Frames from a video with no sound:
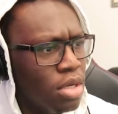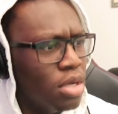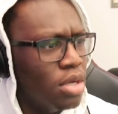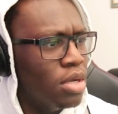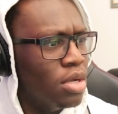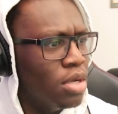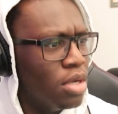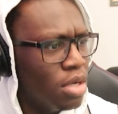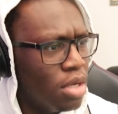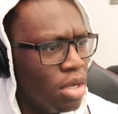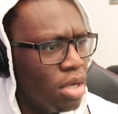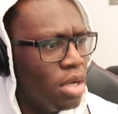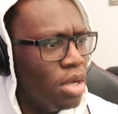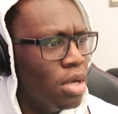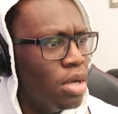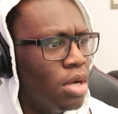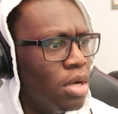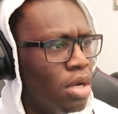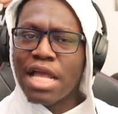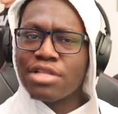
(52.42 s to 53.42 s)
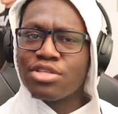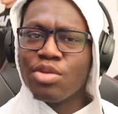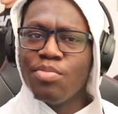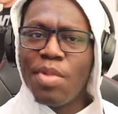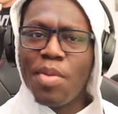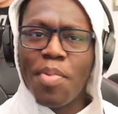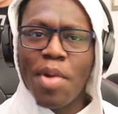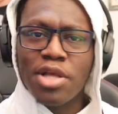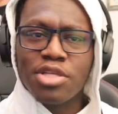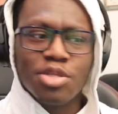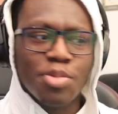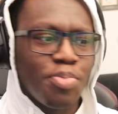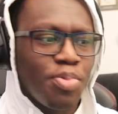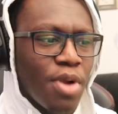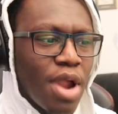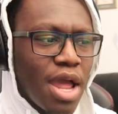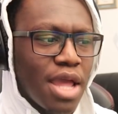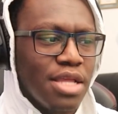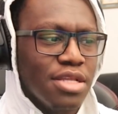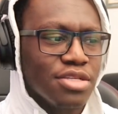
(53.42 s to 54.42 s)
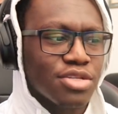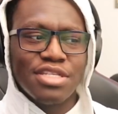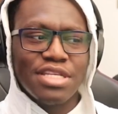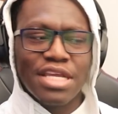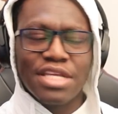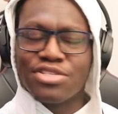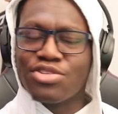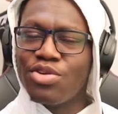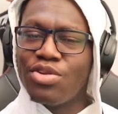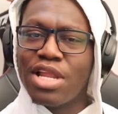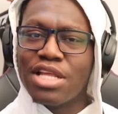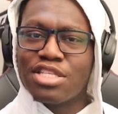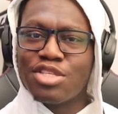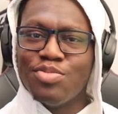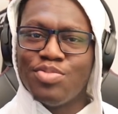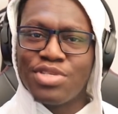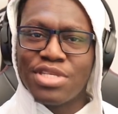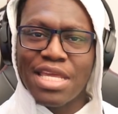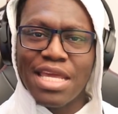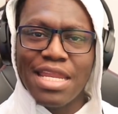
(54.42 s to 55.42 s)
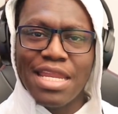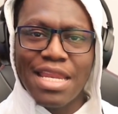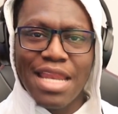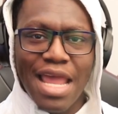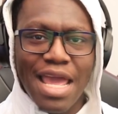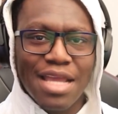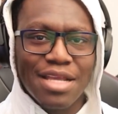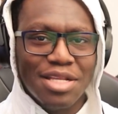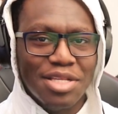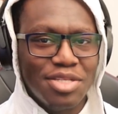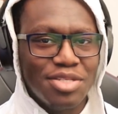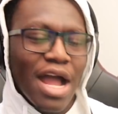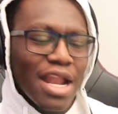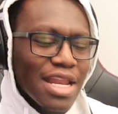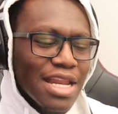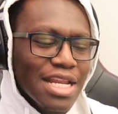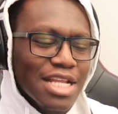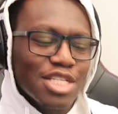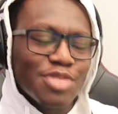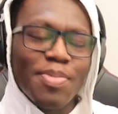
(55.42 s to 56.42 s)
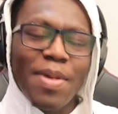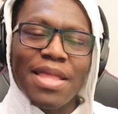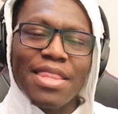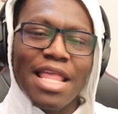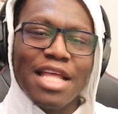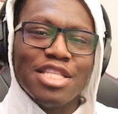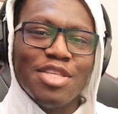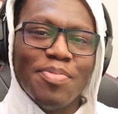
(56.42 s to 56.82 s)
like one. That took me by surprise. She's got like some skinny legs. I didn't expect there